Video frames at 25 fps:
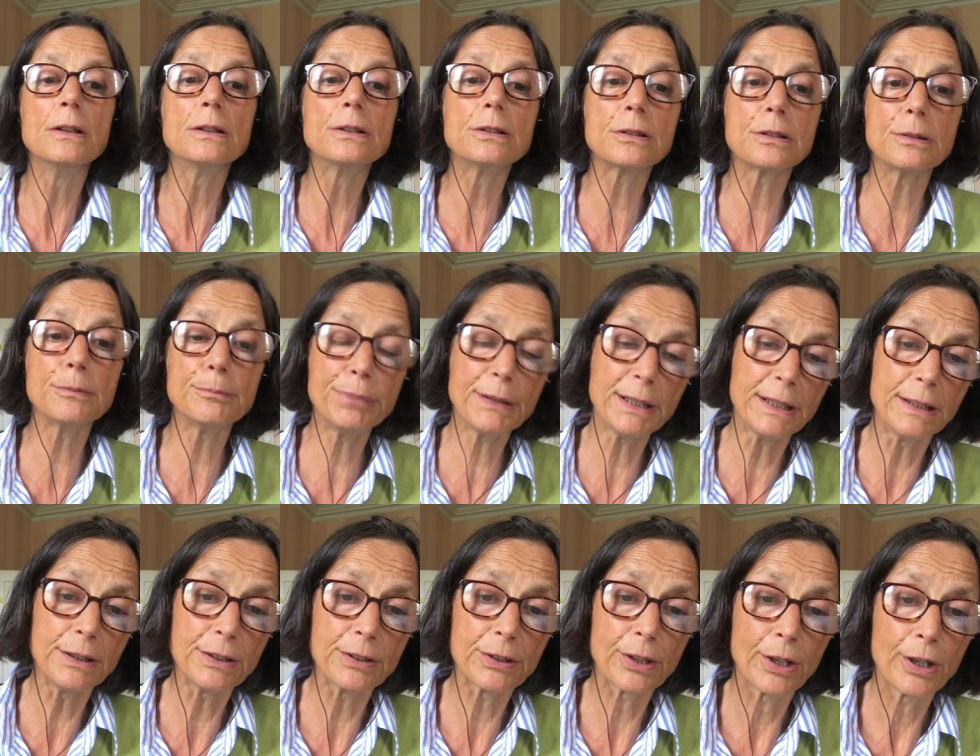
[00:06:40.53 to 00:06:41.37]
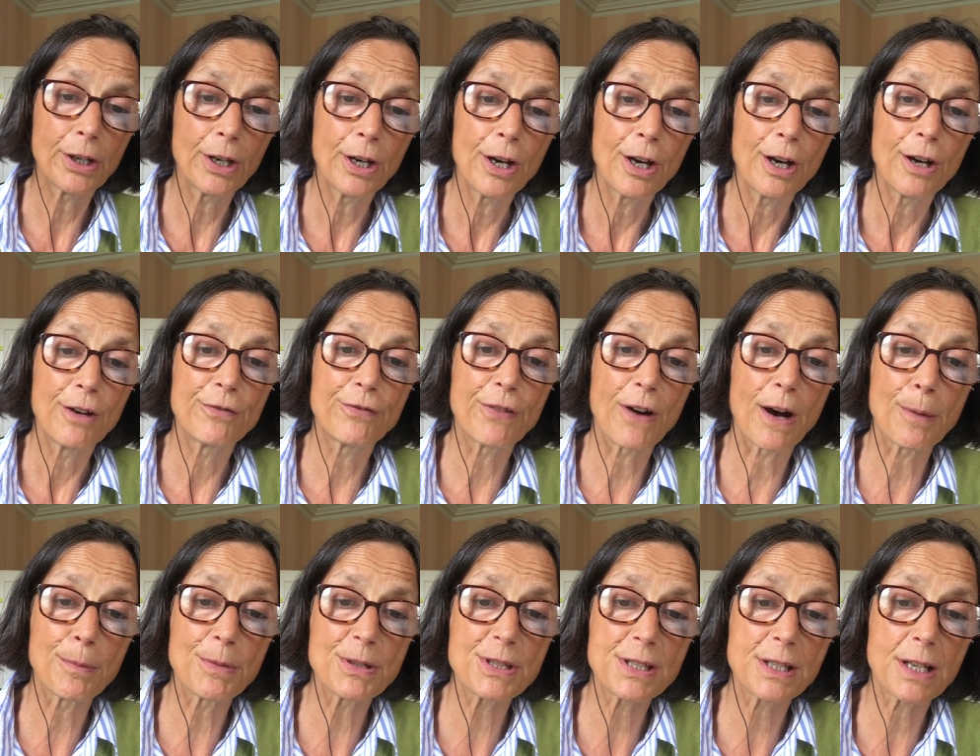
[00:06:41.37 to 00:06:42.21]
To compete,
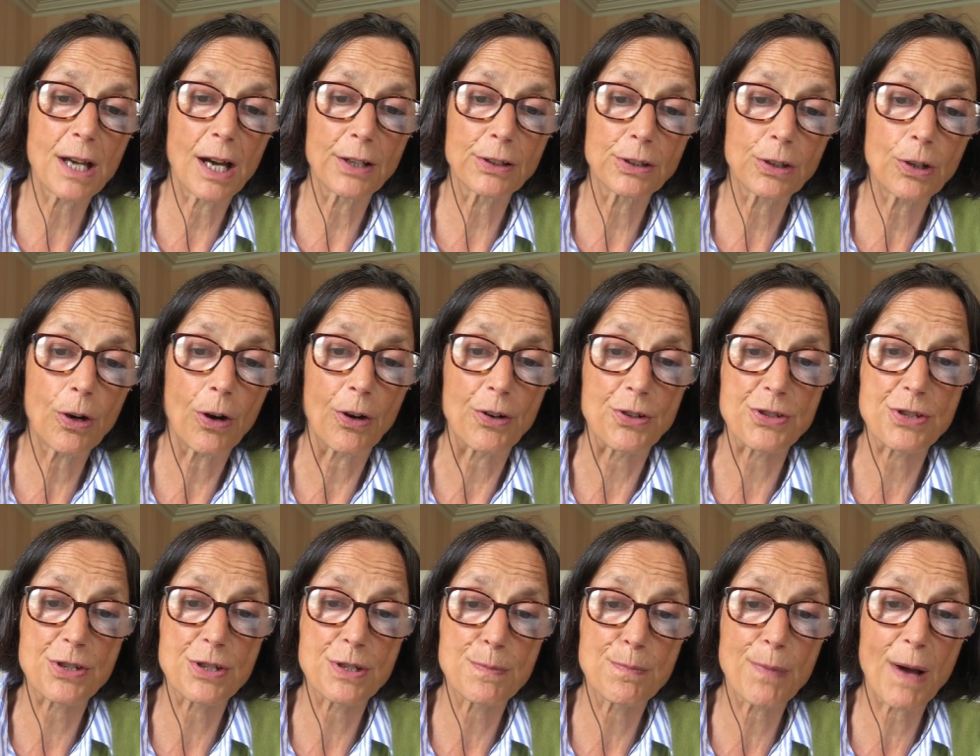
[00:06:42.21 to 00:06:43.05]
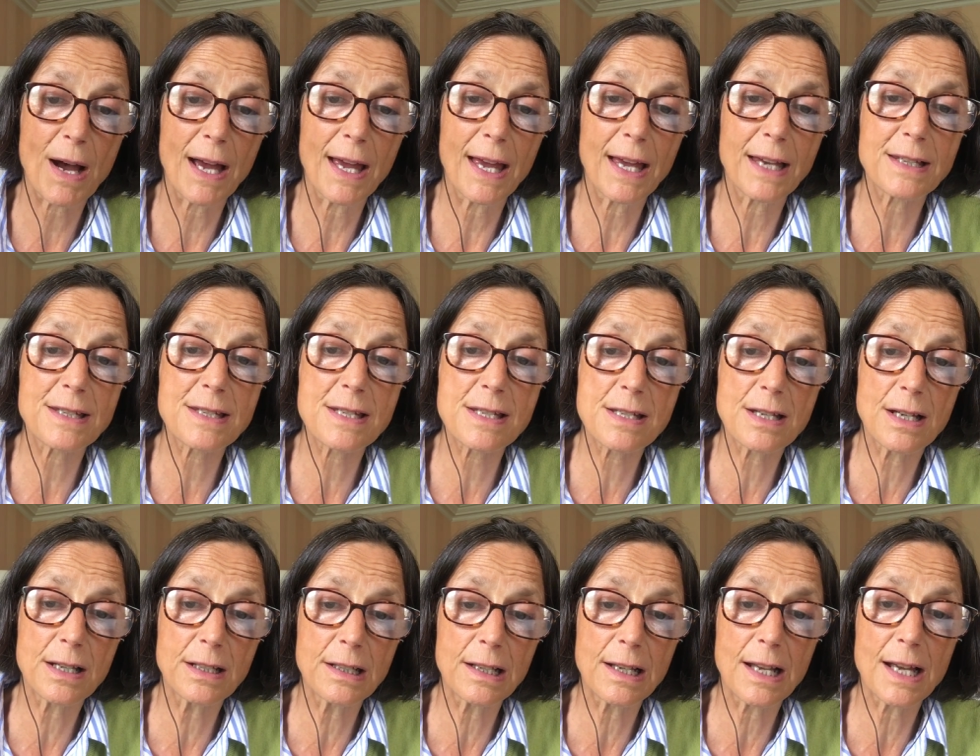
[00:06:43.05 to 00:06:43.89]
farmers cut costs by
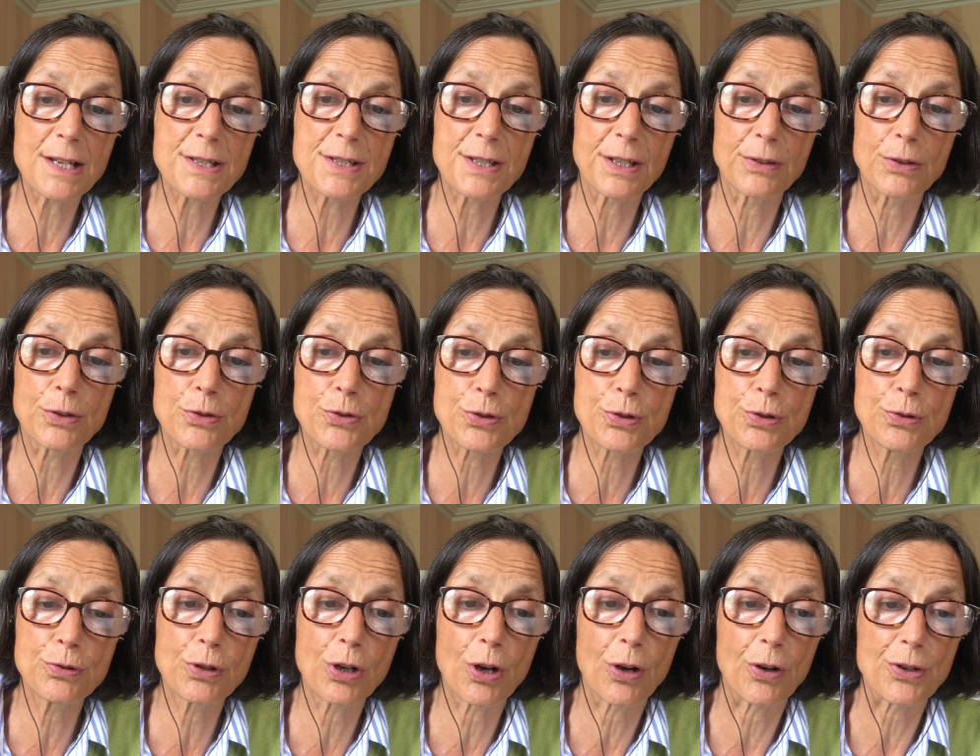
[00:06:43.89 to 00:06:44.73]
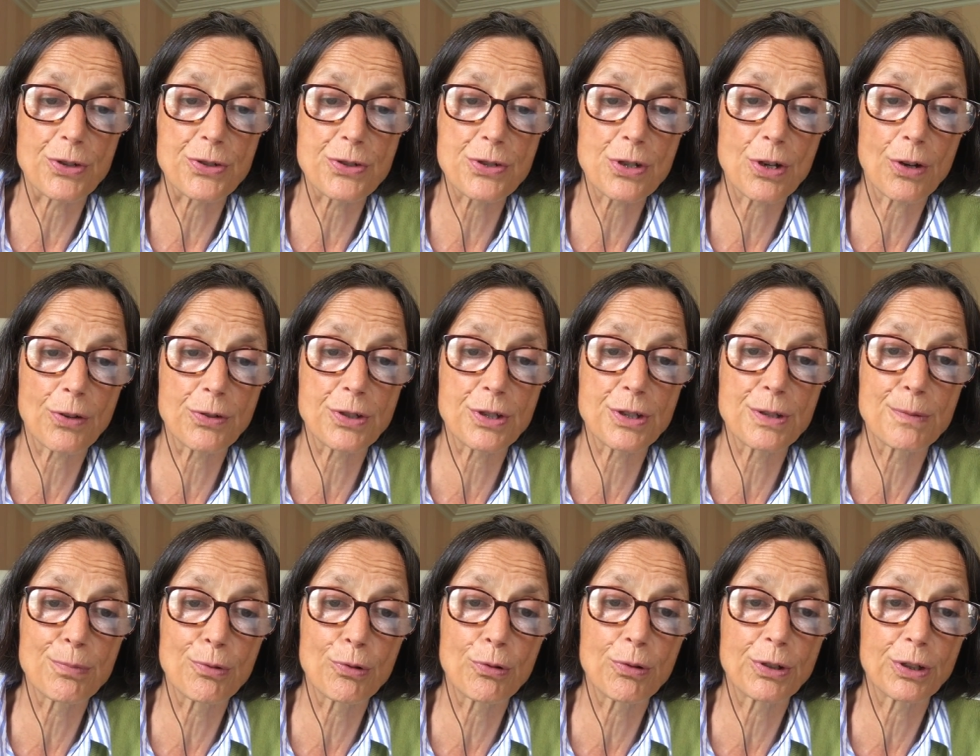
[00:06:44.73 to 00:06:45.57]
externalizing the true costs onto
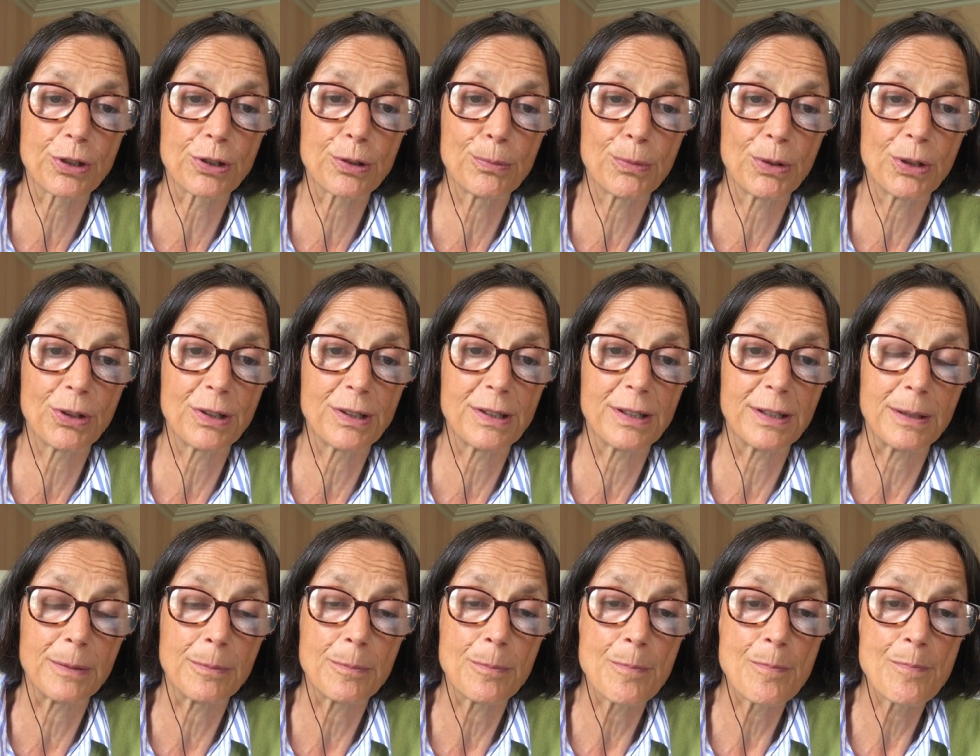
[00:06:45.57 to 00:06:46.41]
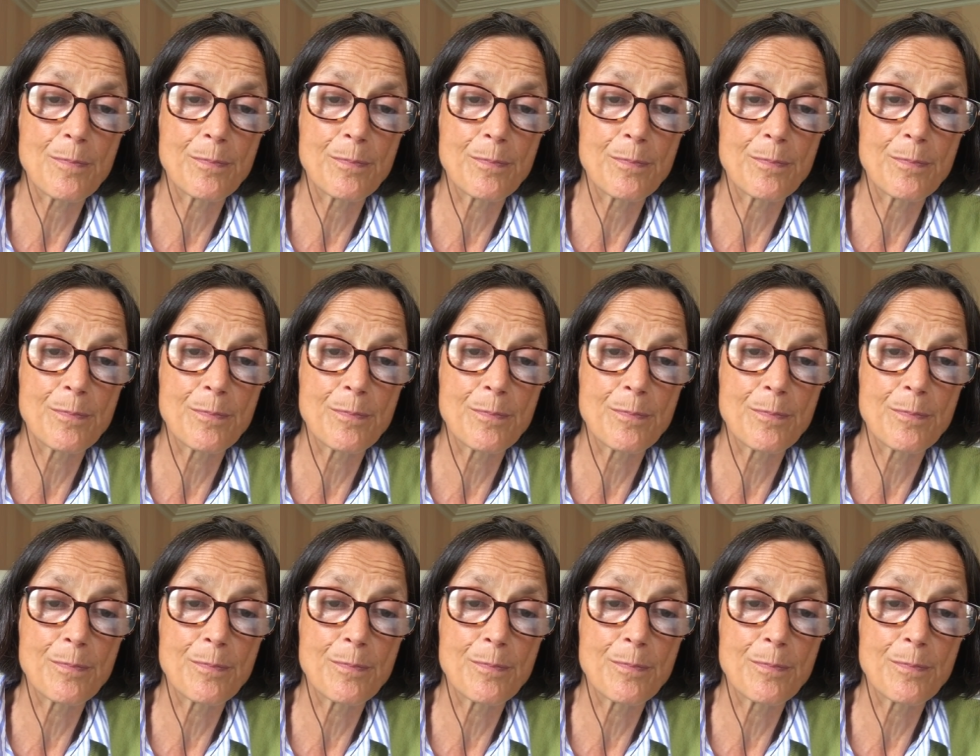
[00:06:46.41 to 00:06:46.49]
the broader community.